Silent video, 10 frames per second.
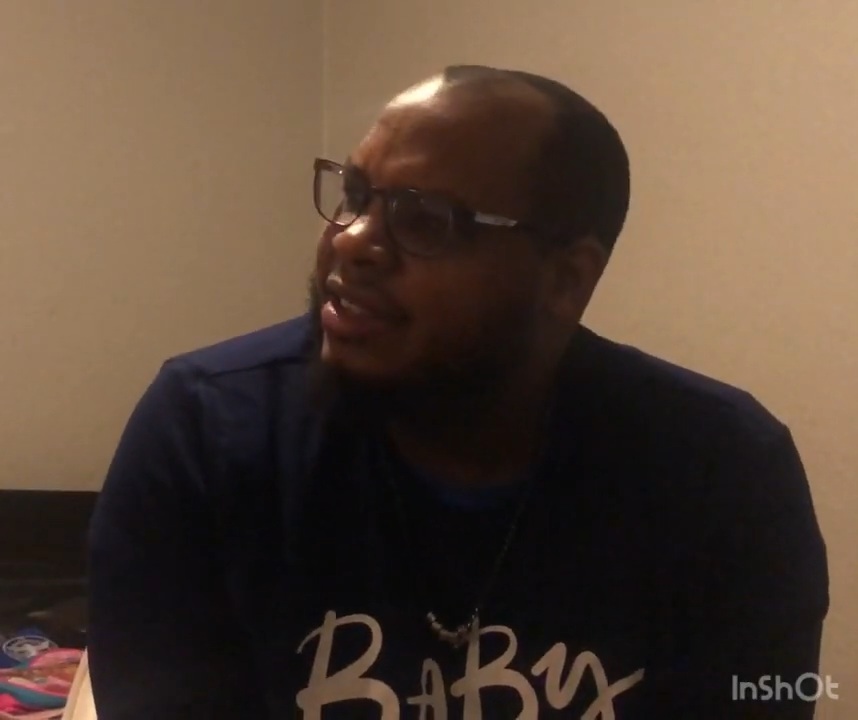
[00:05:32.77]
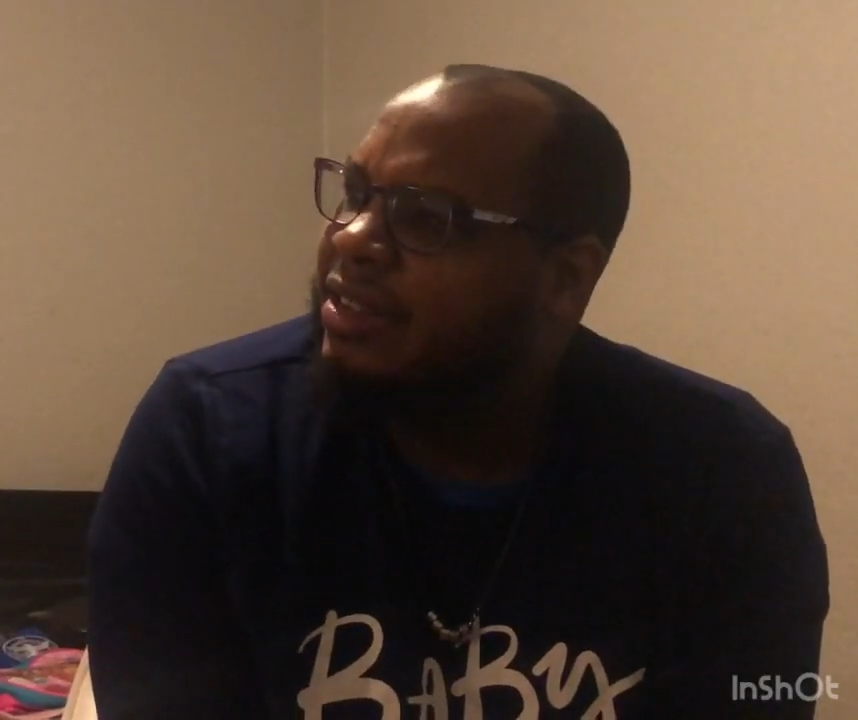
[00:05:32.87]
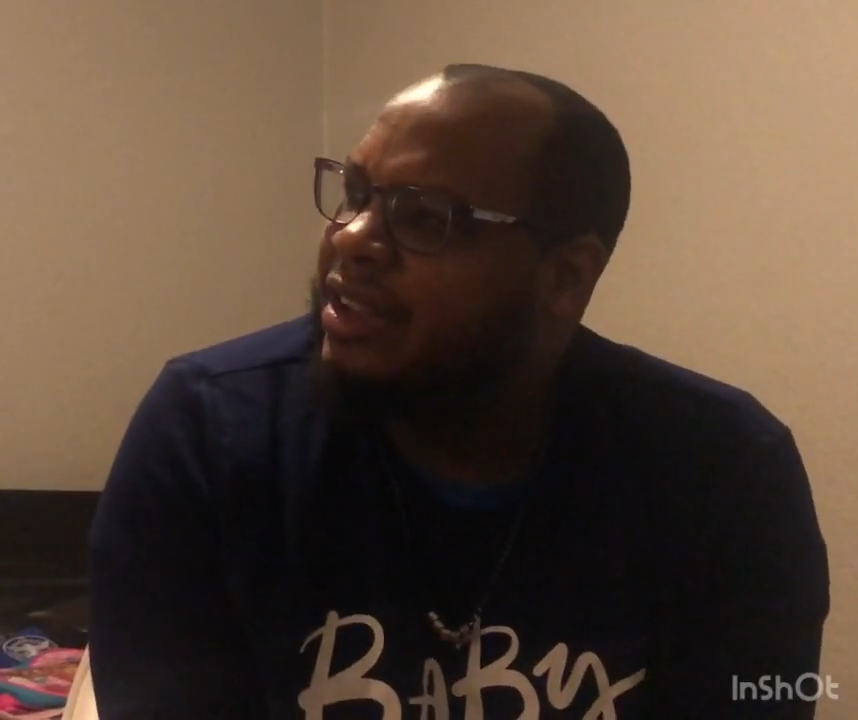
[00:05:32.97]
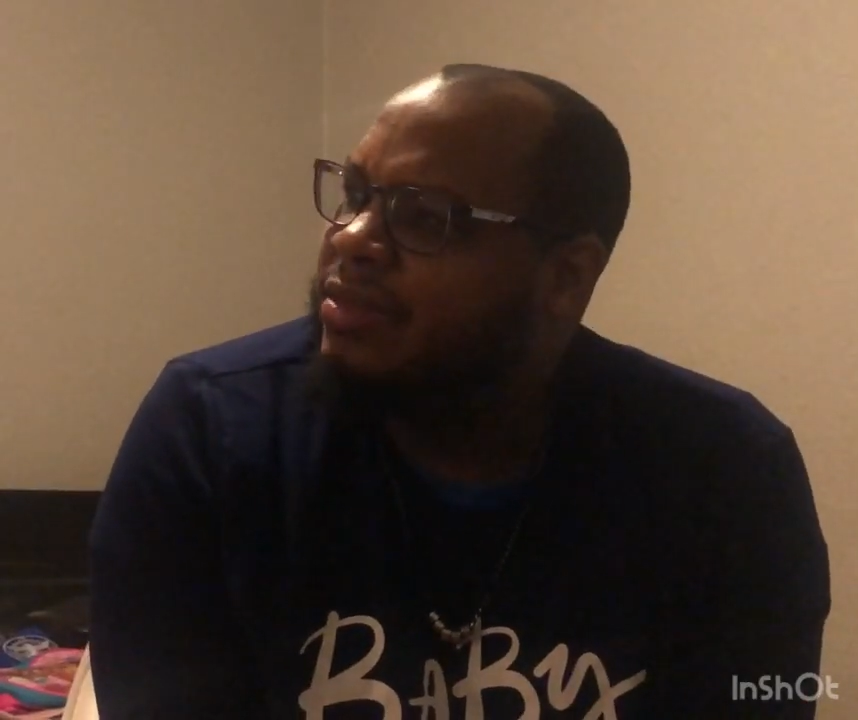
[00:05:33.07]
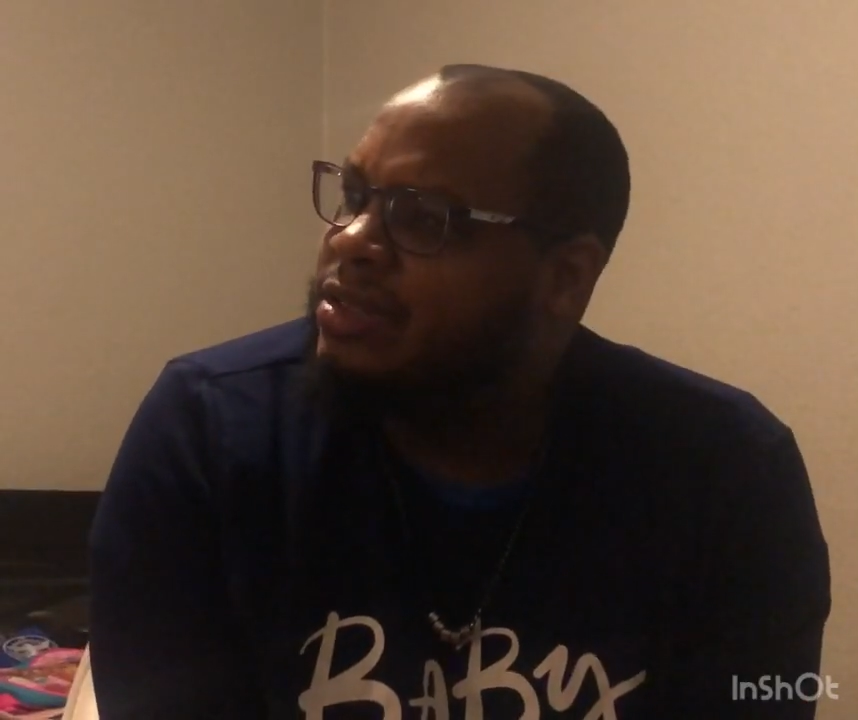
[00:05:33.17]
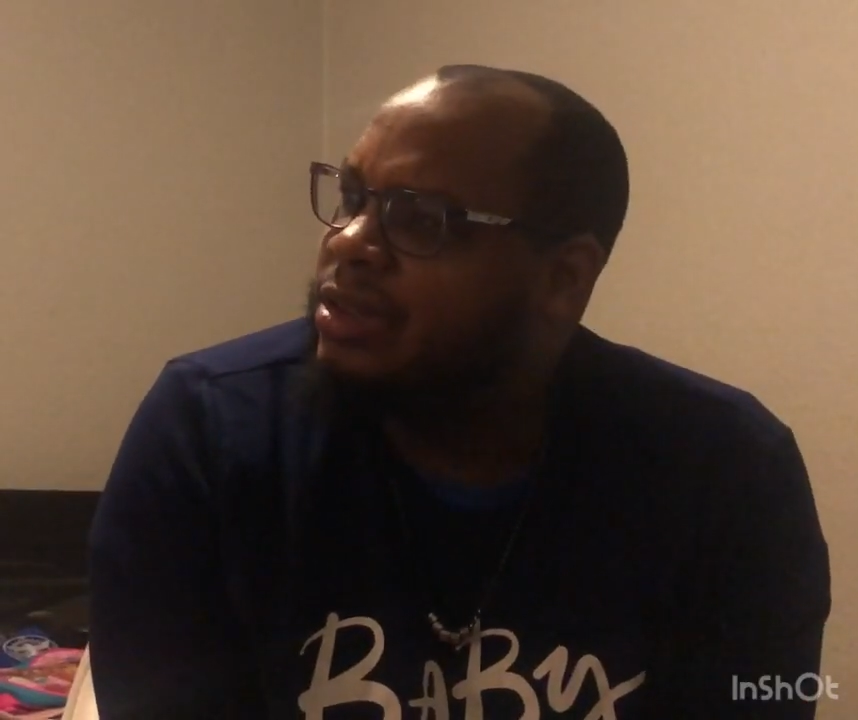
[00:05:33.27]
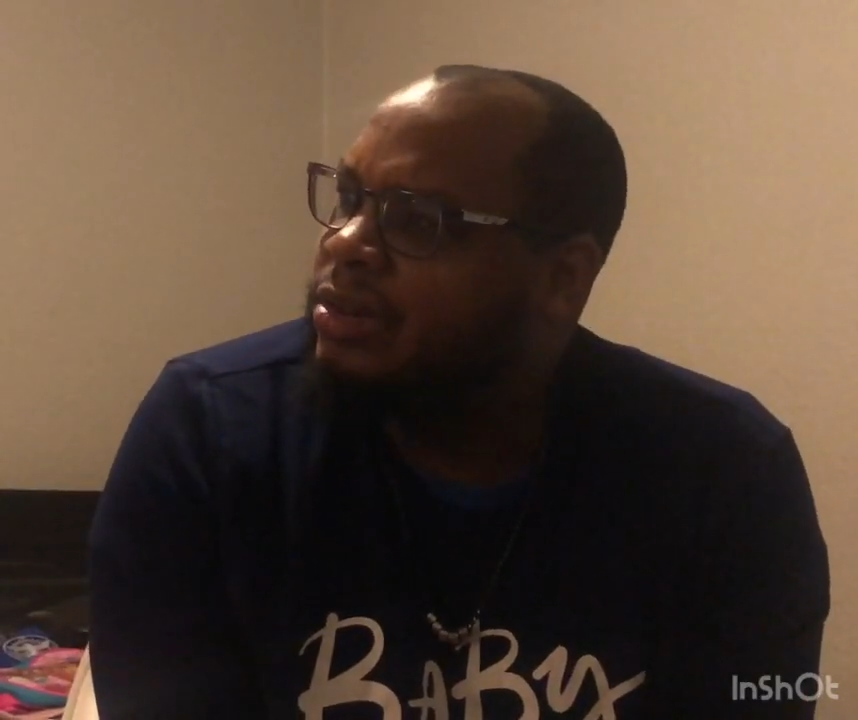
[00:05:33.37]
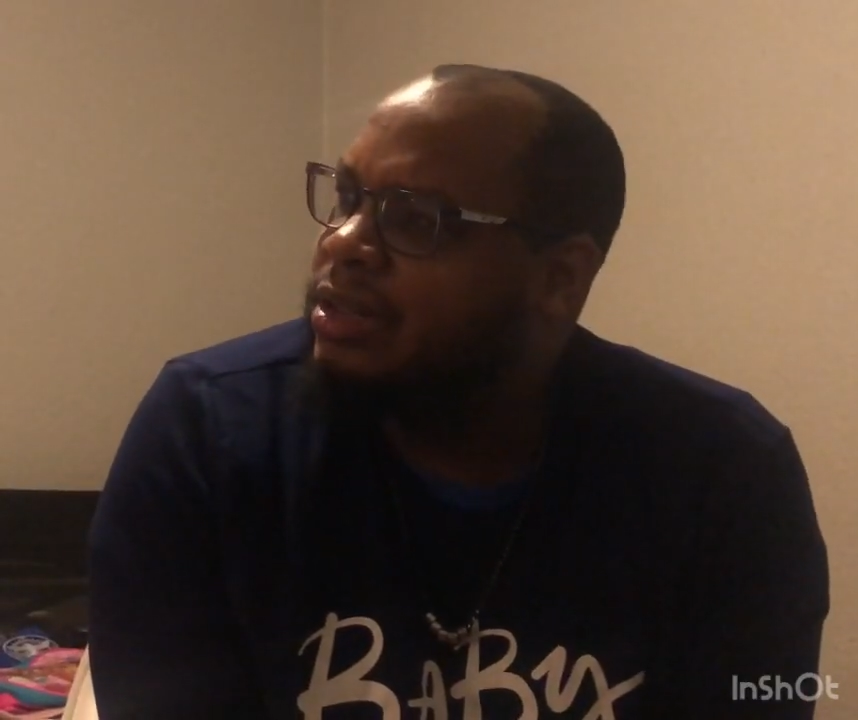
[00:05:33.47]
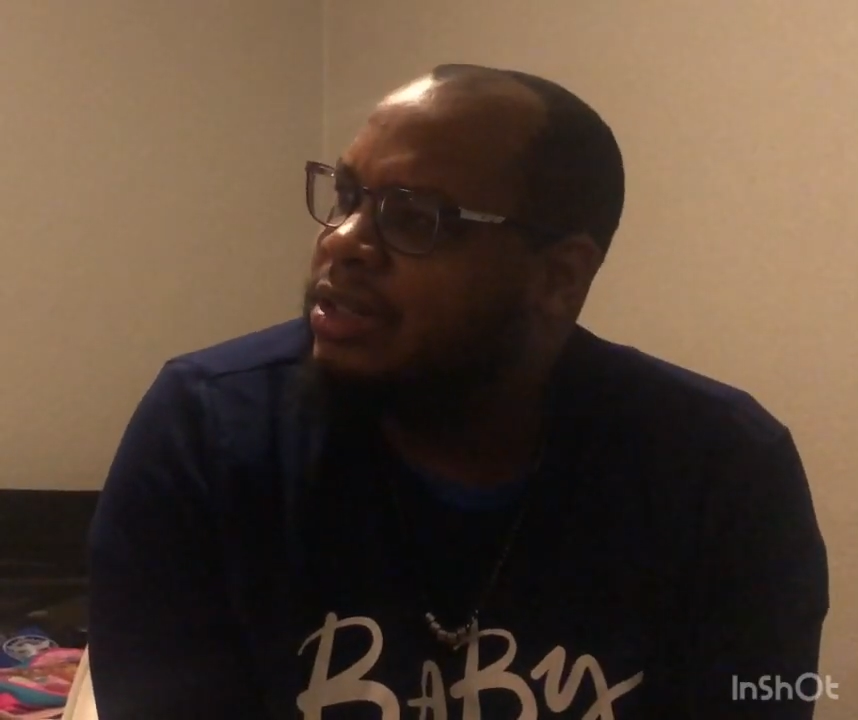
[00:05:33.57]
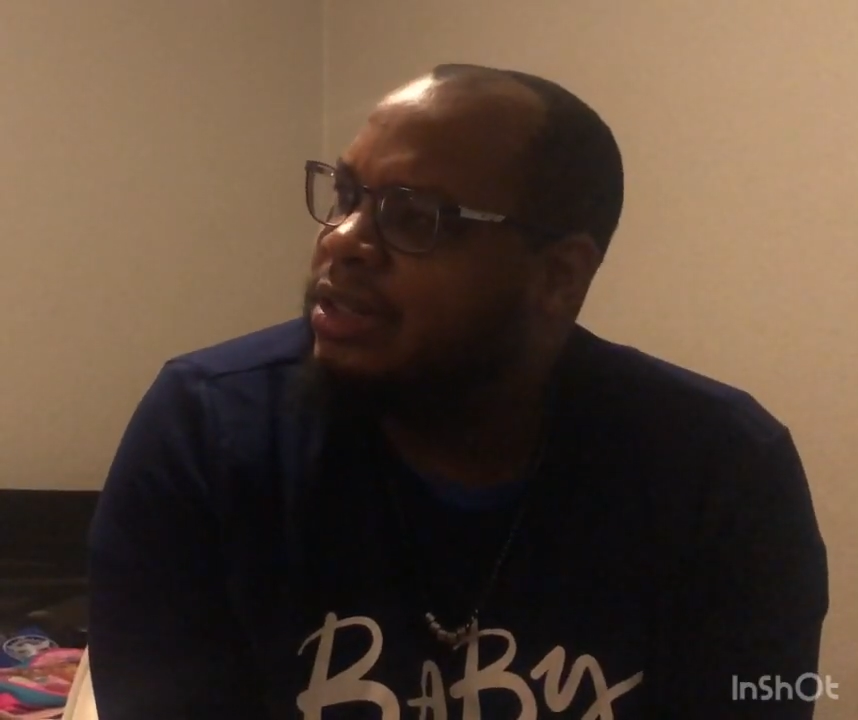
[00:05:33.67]
He was on
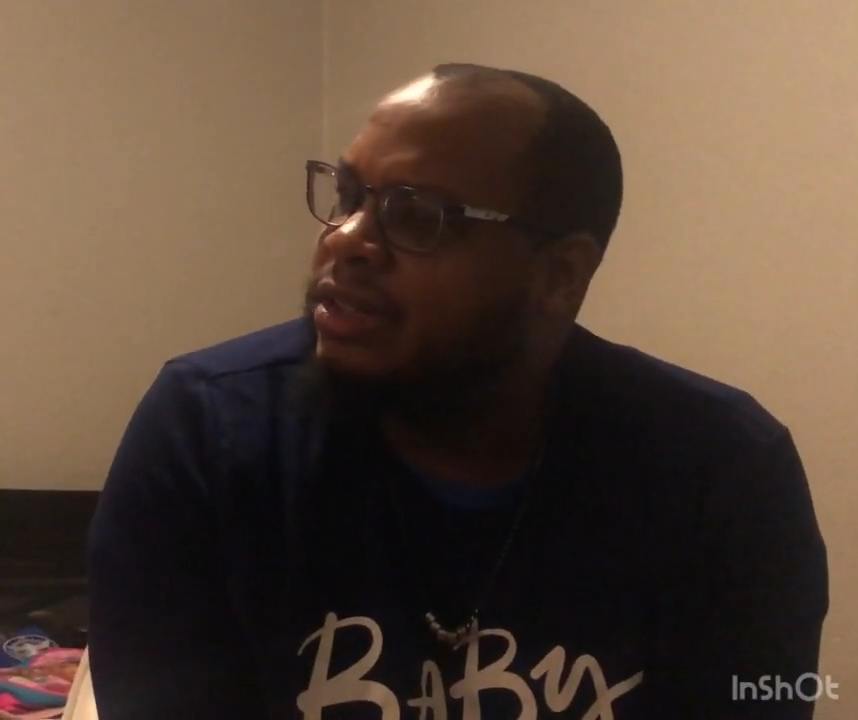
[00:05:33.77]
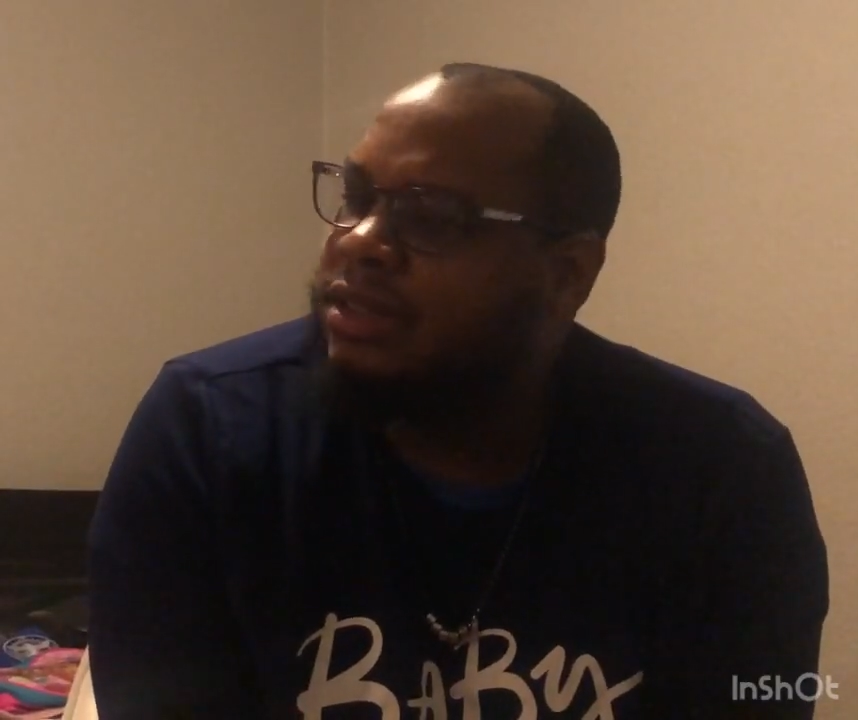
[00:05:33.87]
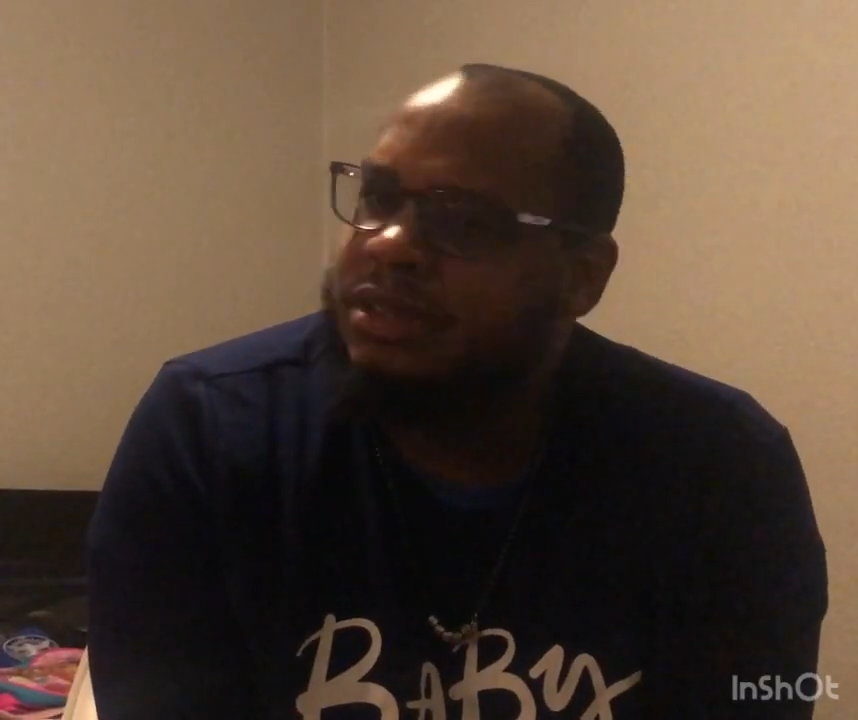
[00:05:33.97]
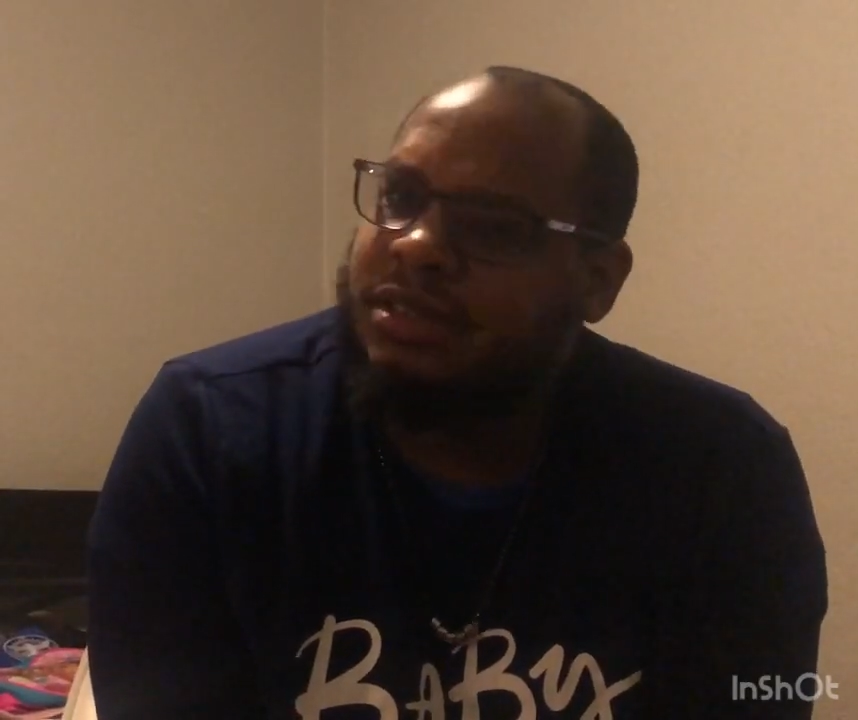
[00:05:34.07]
a